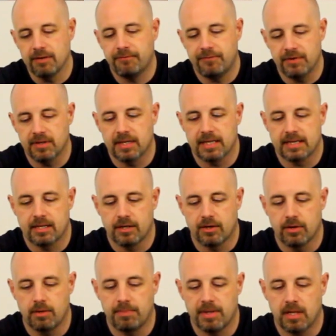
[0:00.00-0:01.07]
feel like there
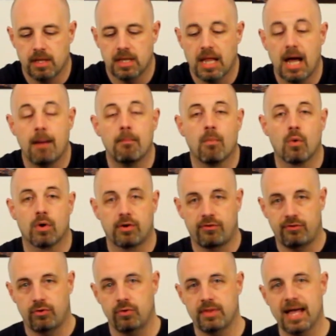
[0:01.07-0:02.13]
could have been a lot more
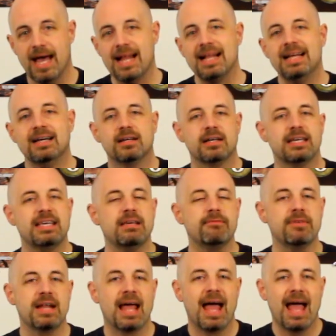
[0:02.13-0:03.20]
to that,
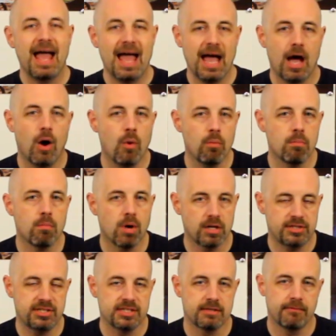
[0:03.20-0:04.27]
given how
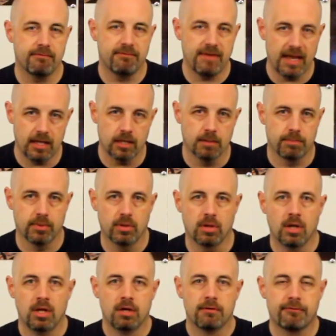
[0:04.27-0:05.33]
much is
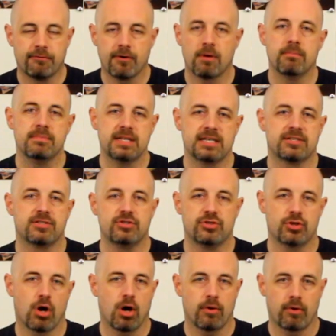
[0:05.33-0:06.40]
available from this
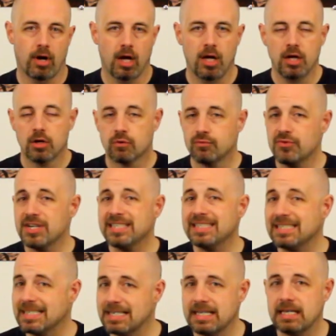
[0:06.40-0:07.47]
genre.
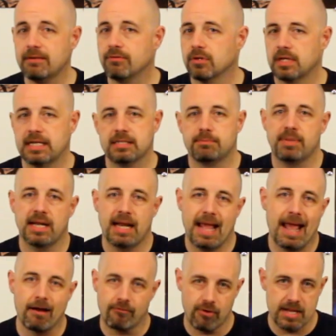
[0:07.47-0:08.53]
Resident Evil has
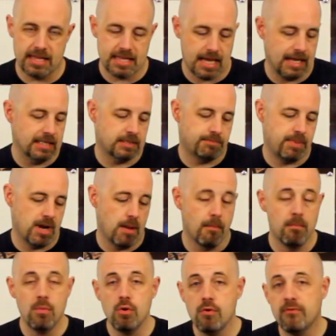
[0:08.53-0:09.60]
been everything. It's been a
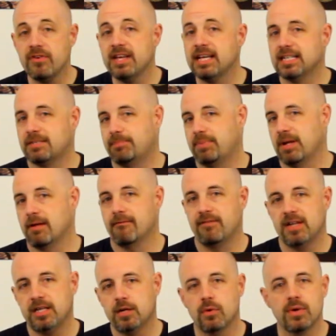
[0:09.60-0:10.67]
movie, it's been a
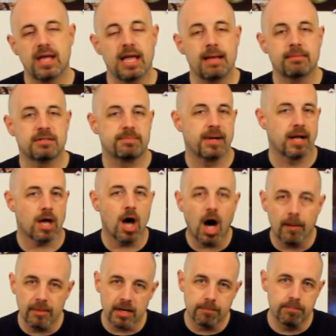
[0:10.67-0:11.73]
video game, it's been a
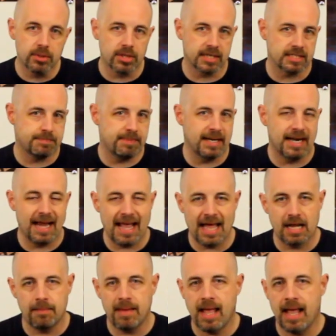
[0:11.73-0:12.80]
comic book, it's been an
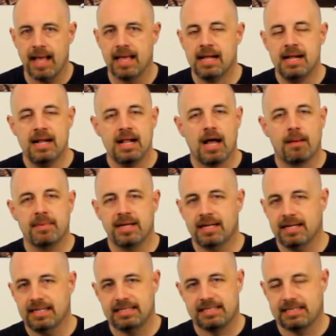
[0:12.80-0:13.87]
anime. I mean,
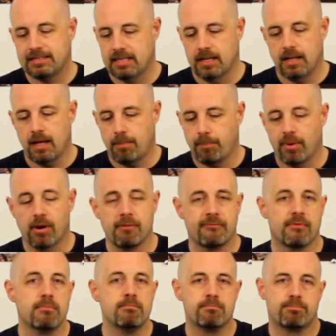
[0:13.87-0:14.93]
it's, apart
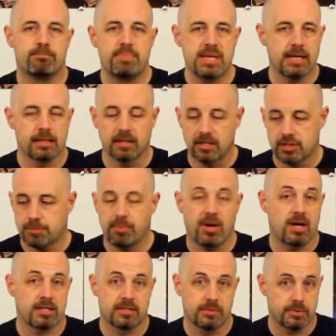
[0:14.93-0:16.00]
from being
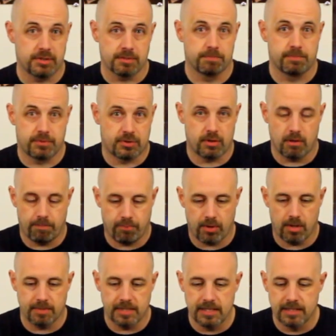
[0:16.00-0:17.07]
lunchboxes, which I'm sure it
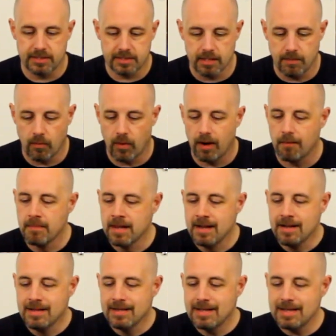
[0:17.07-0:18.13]
probably is somewhere,
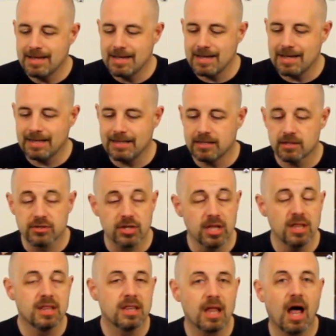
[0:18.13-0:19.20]
there's a
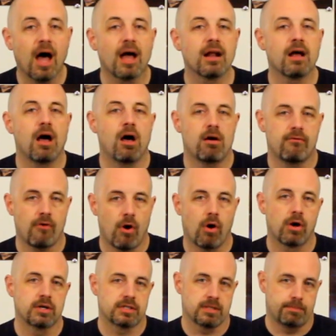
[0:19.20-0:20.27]
lot of
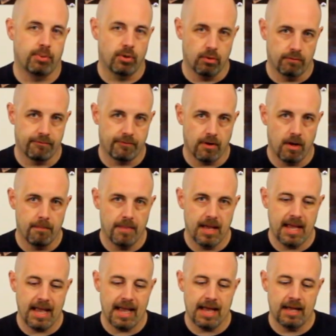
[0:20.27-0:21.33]
art to pull from.
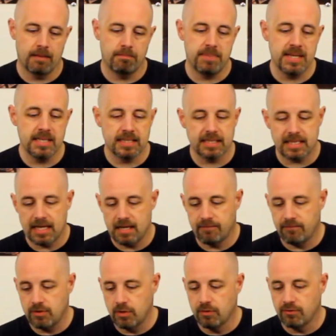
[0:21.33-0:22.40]
And being that
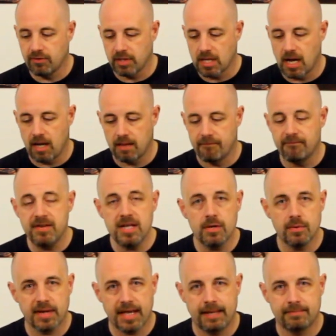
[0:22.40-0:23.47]
they've used a lot of the
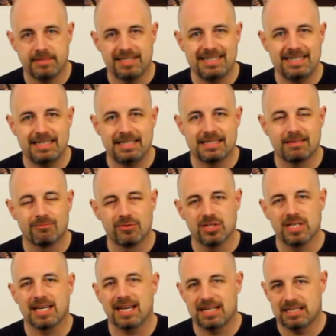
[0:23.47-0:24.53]
video game scenes, I'm
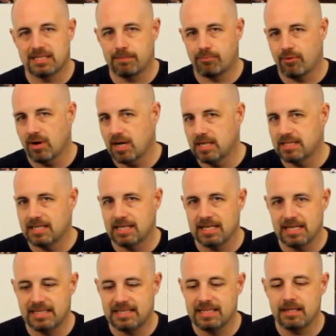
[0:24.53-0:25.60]
really kind of surprised that
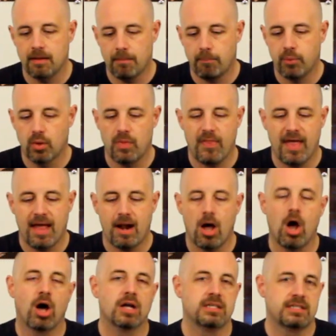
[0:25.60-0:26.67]
they didn't put that
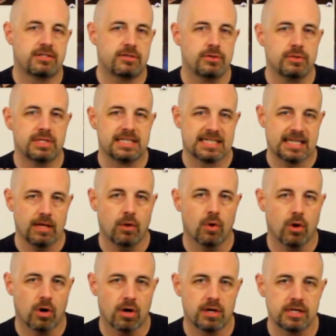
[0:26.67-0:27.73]
onto the skill
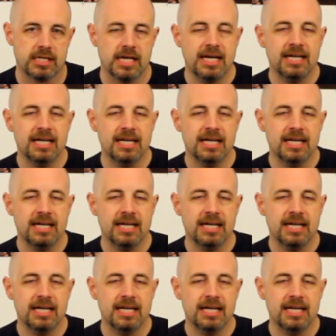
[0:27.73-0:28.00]
cards